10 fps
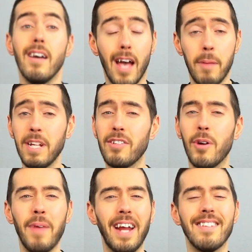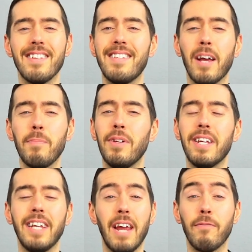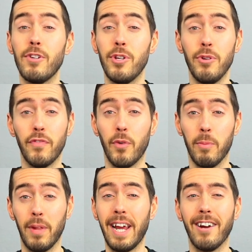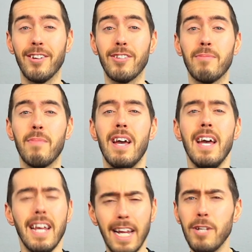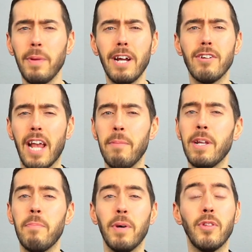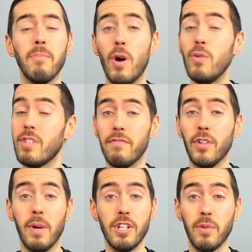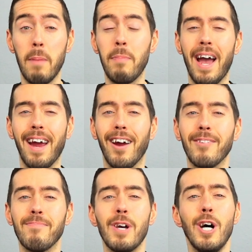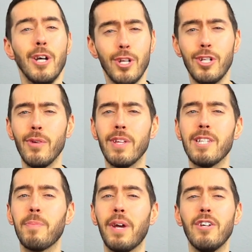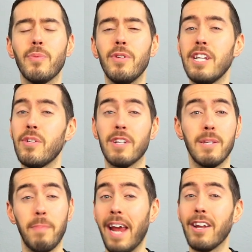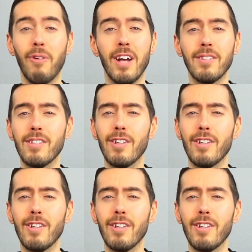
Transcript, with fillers: Eminent Domain is a deck building game for 2 to 4 players. Each player is aiming to build the most influential empire. To do this, players will need to expand across the